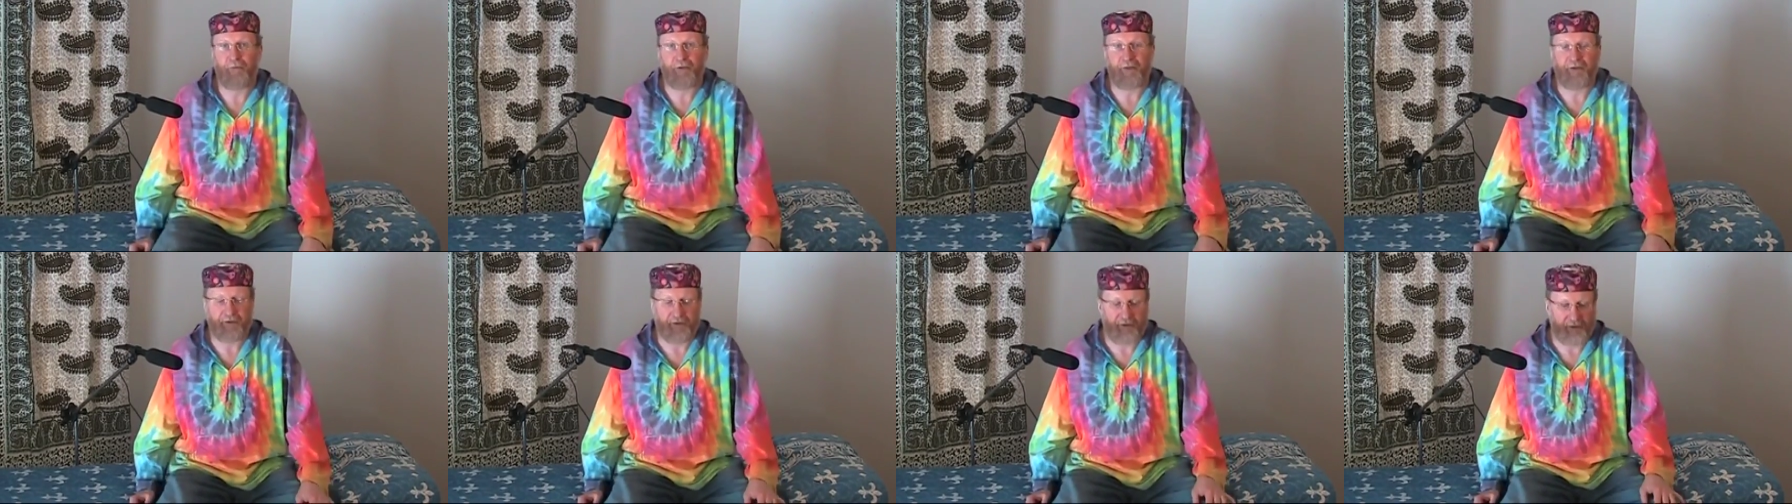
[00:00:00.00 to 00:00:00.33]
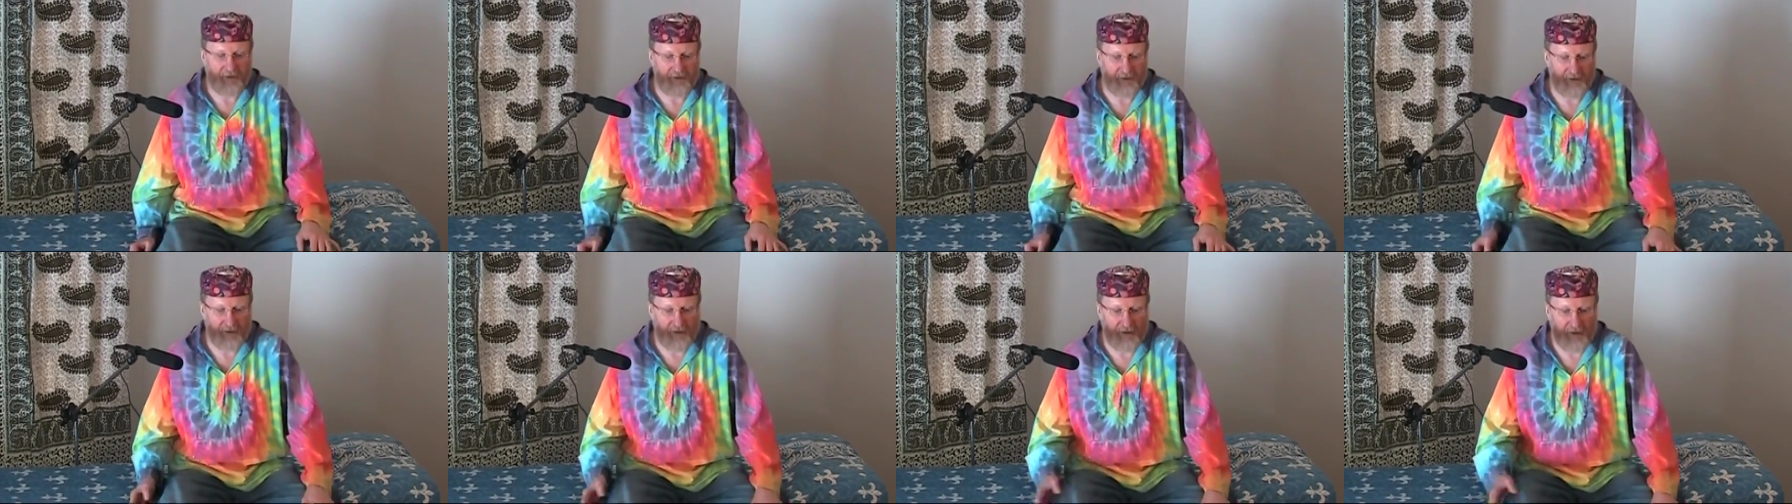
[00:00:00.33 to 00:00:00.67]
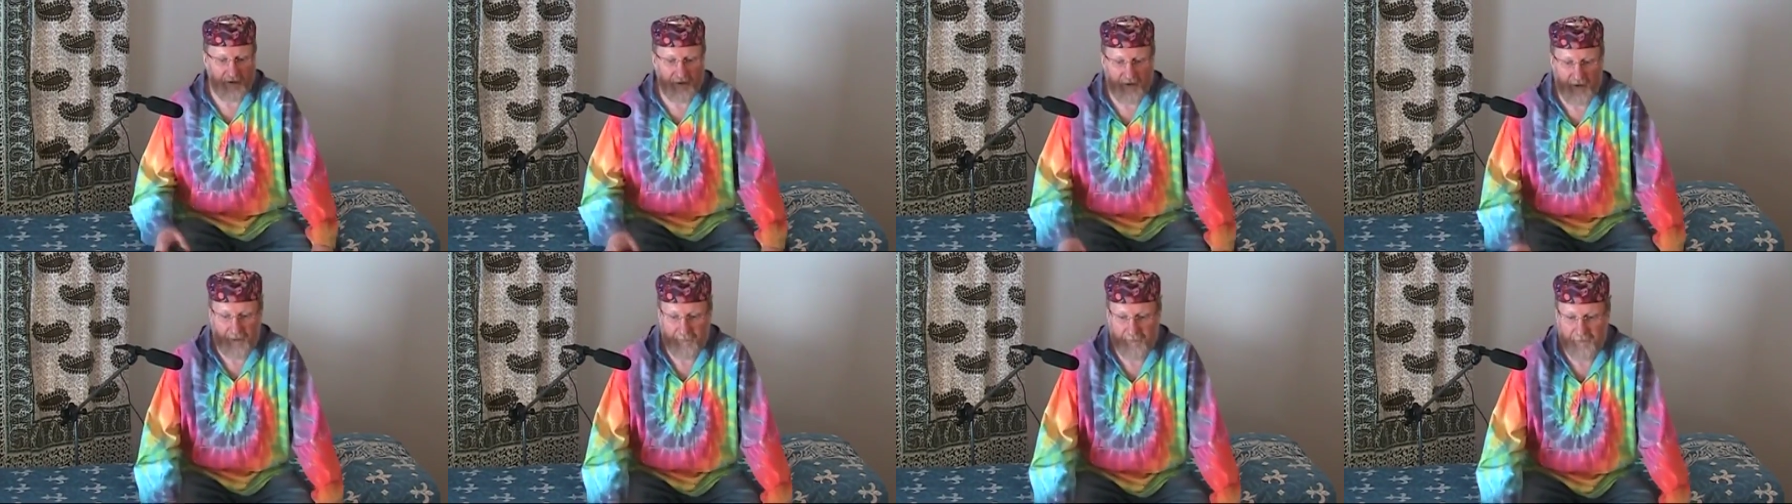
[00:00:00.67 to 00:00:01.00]
but they
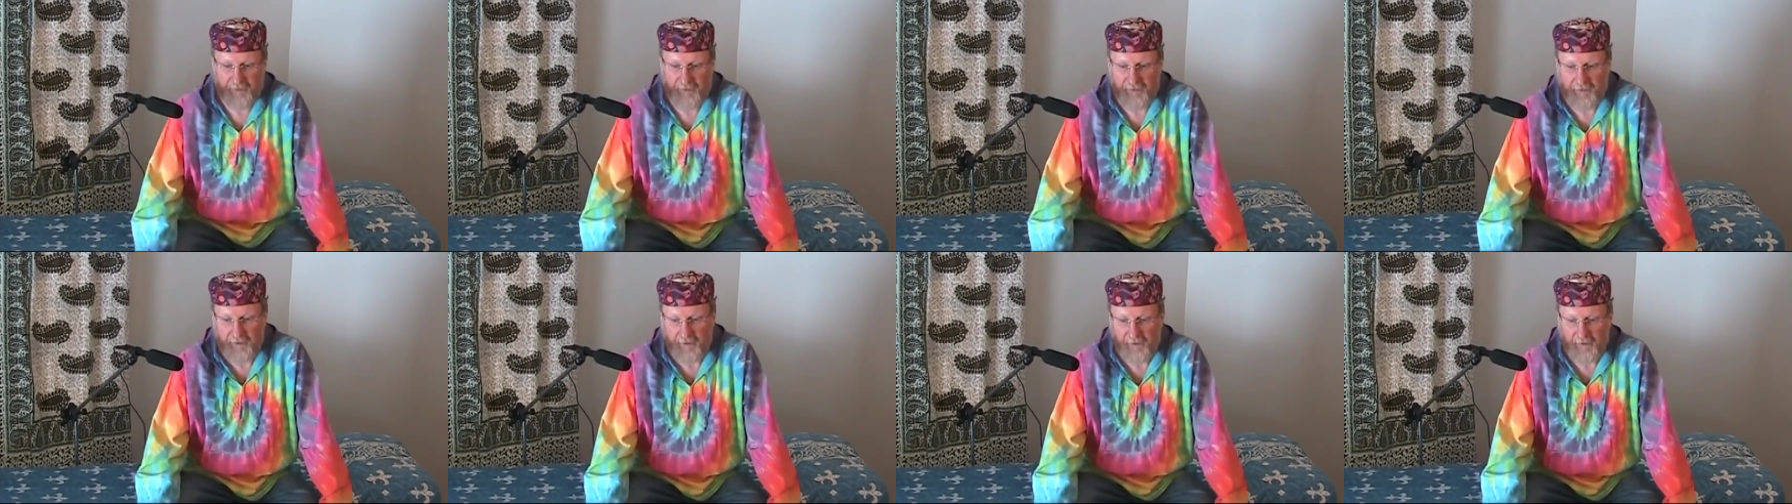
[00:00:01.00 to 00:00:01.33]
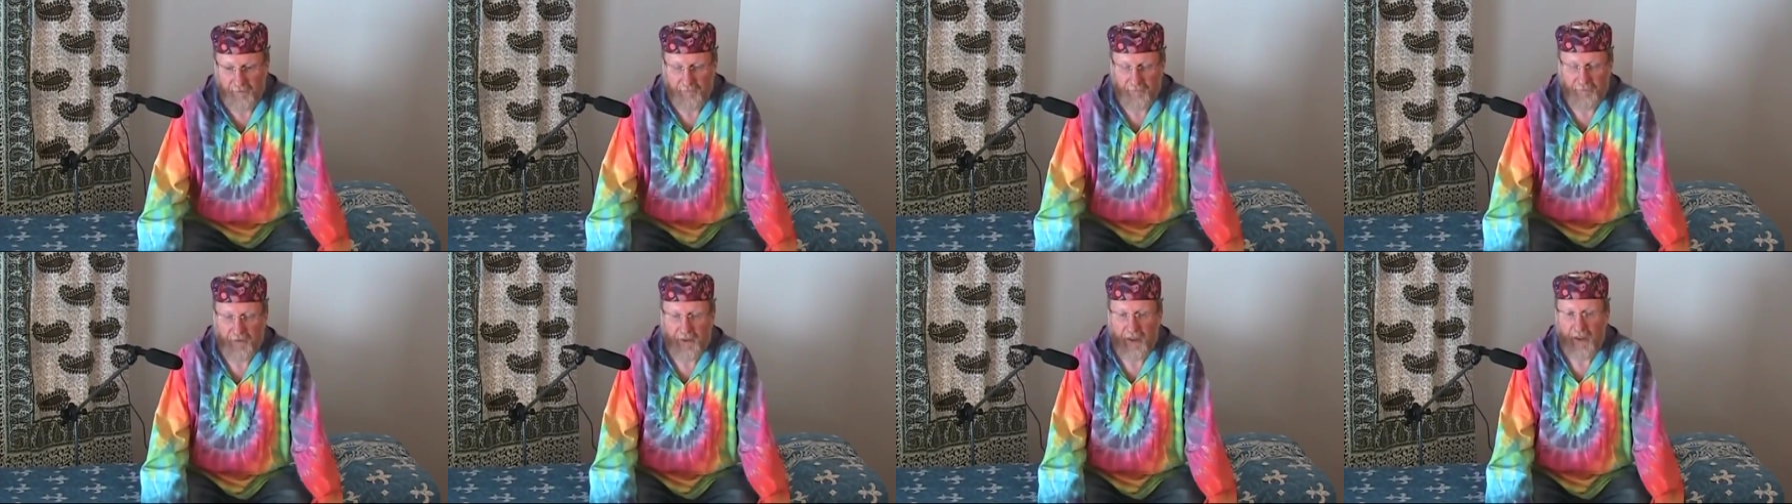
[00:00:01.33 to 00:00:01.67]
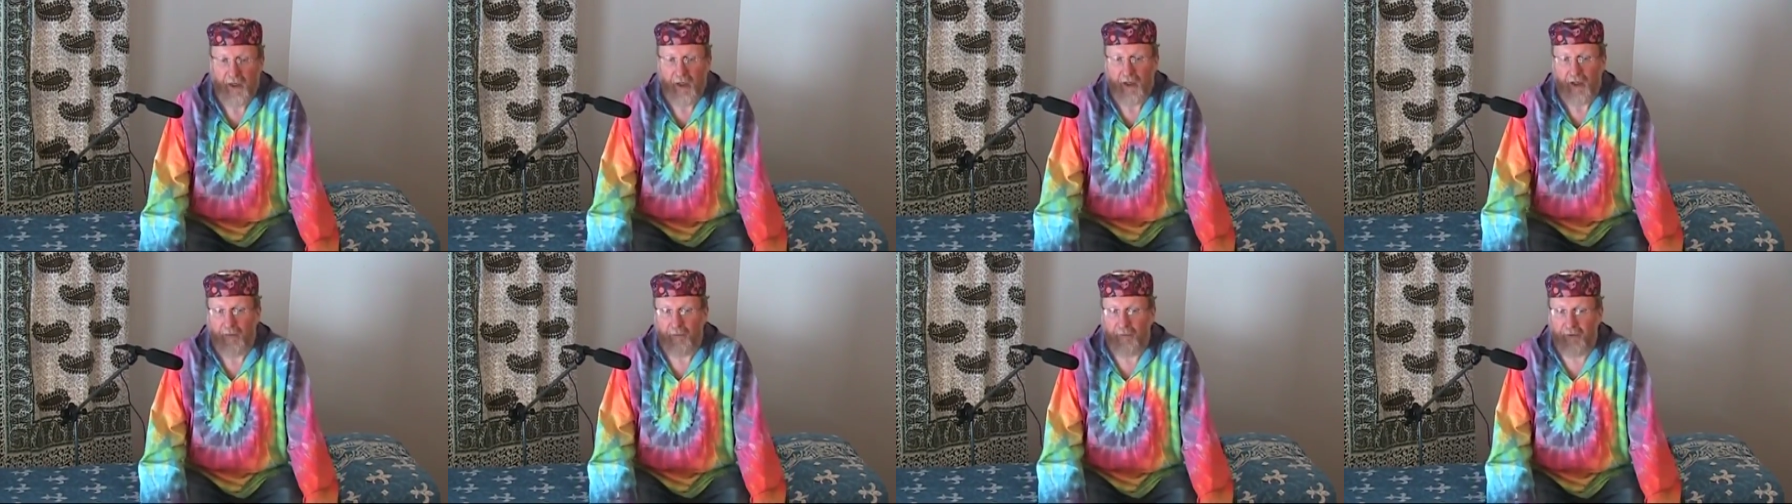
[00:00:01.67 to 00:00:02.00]
didn't happen yet.
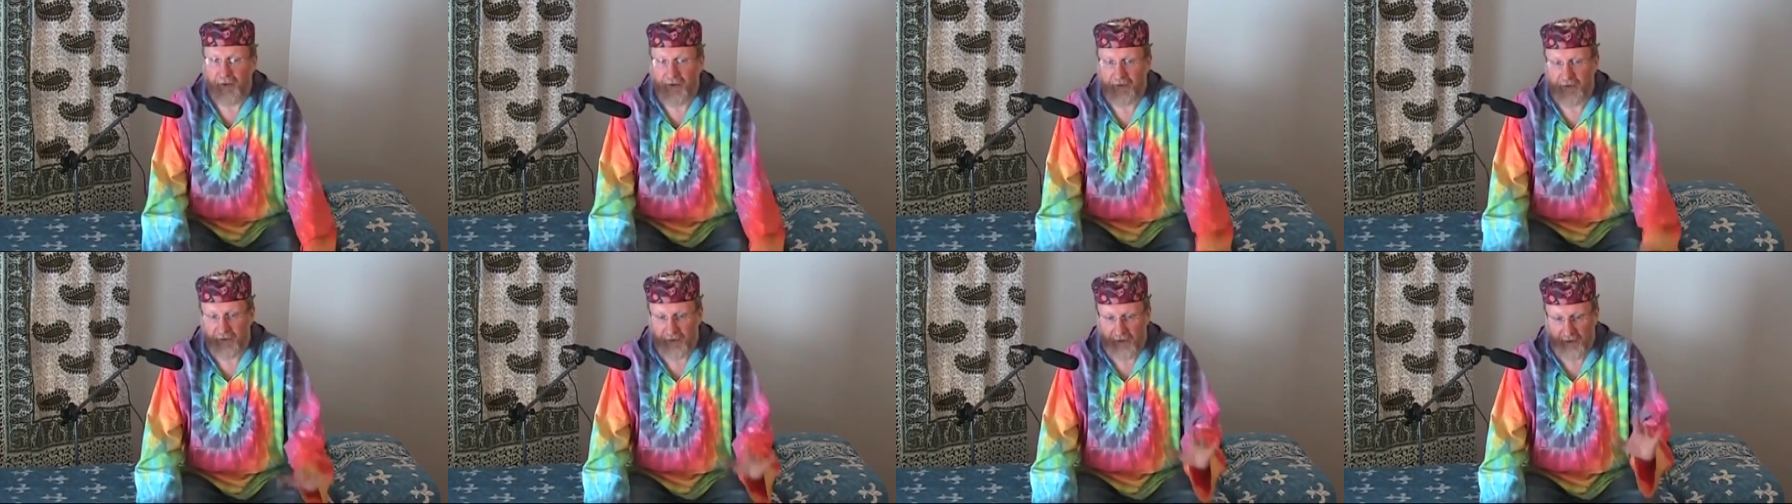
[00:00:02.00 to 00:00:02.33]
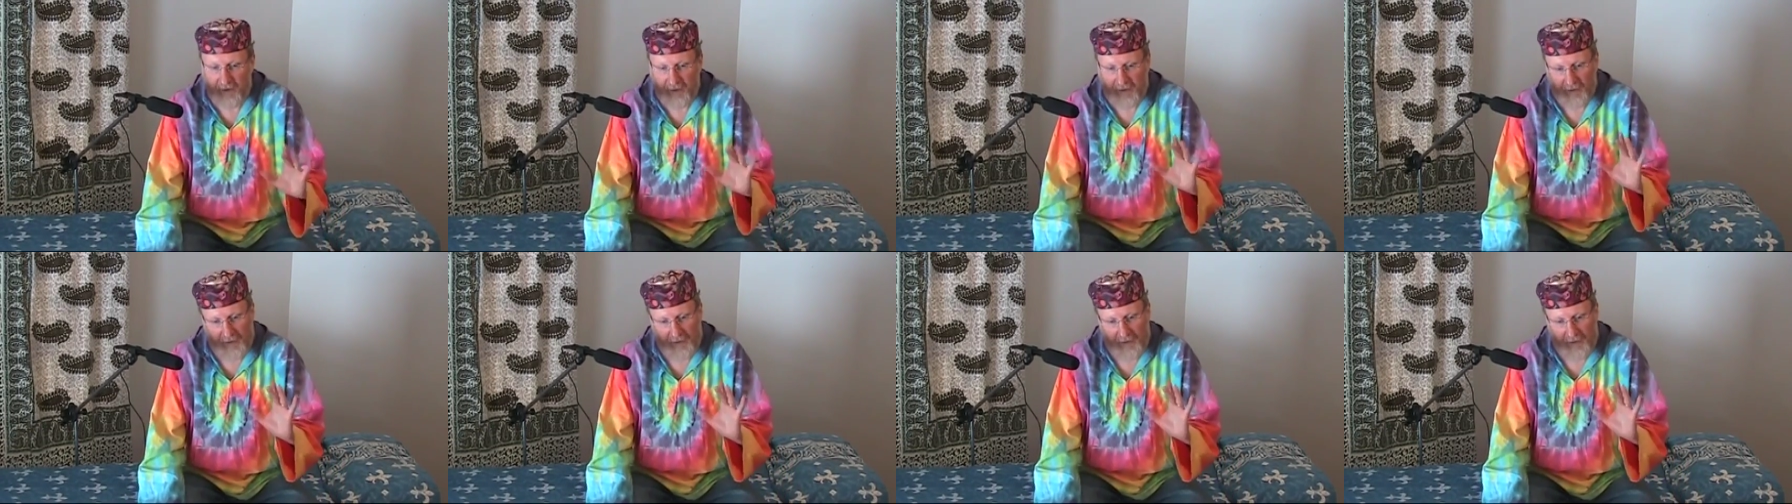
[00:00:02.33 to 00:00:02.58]
But